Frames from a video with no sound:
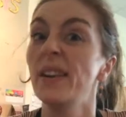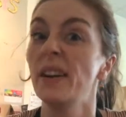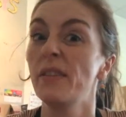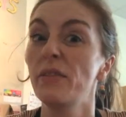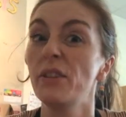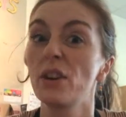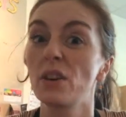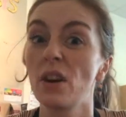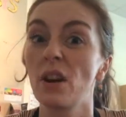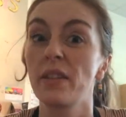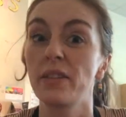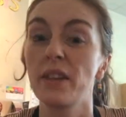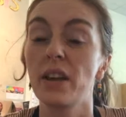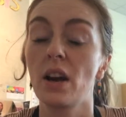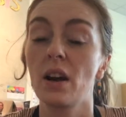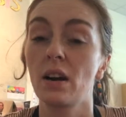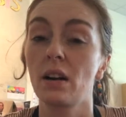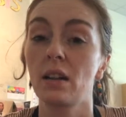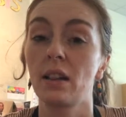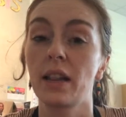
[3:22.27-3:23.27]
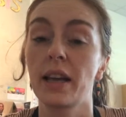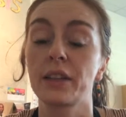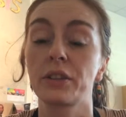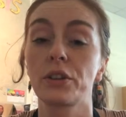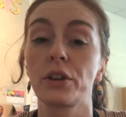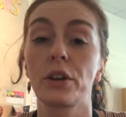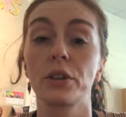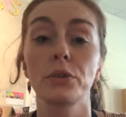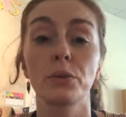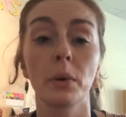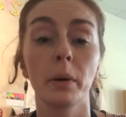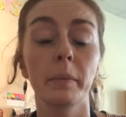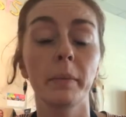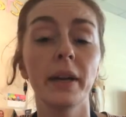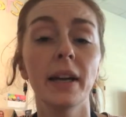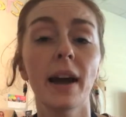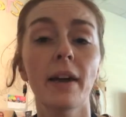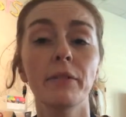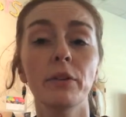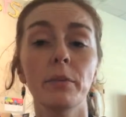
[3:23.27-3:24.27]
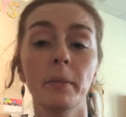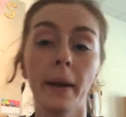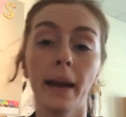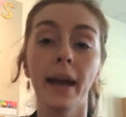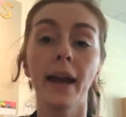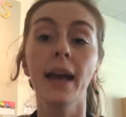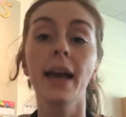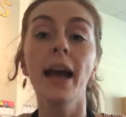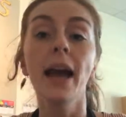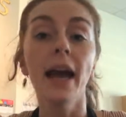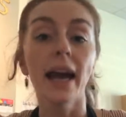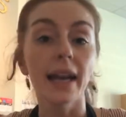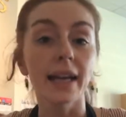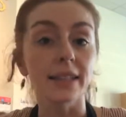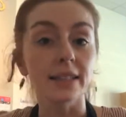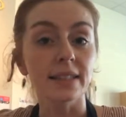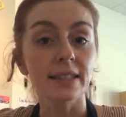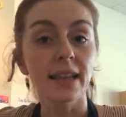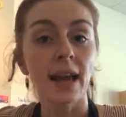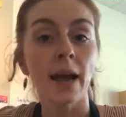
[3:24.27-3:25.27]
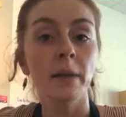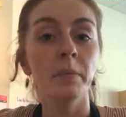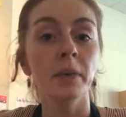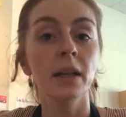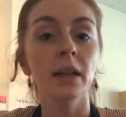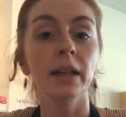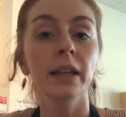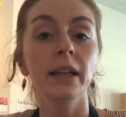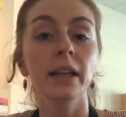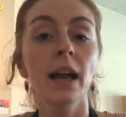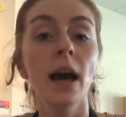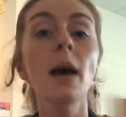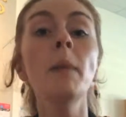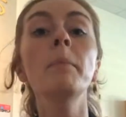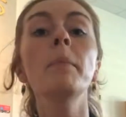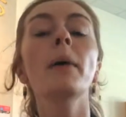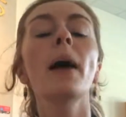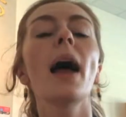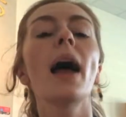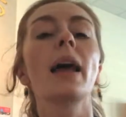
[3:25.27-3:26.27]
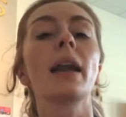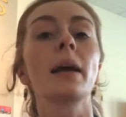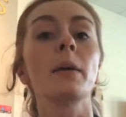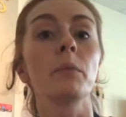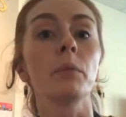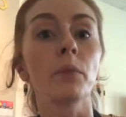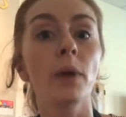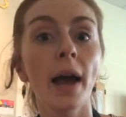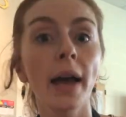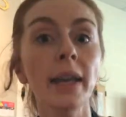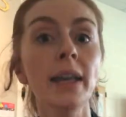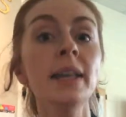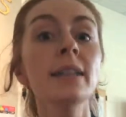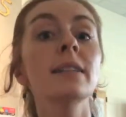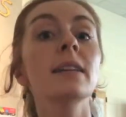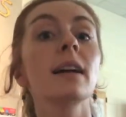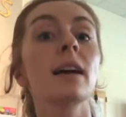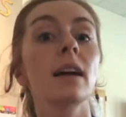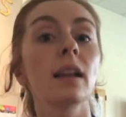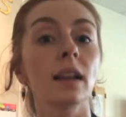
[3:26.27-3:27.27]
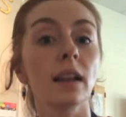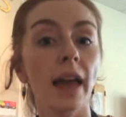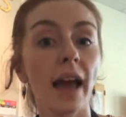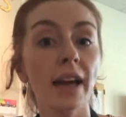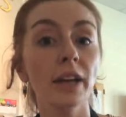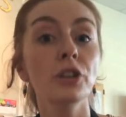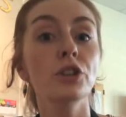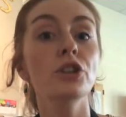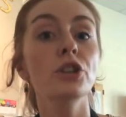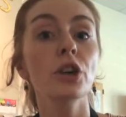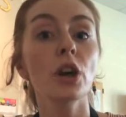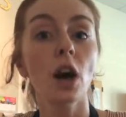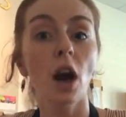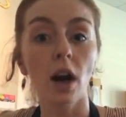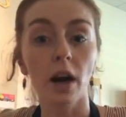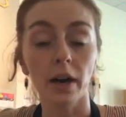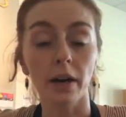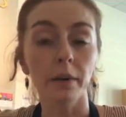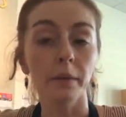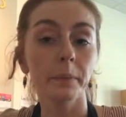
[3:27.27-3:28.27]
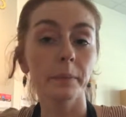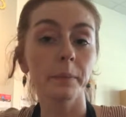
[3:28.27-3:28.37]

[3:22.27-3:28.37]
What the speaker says: if you're not the art collector. So repeat after me. It's time to clean up and I'm ready to collect your art.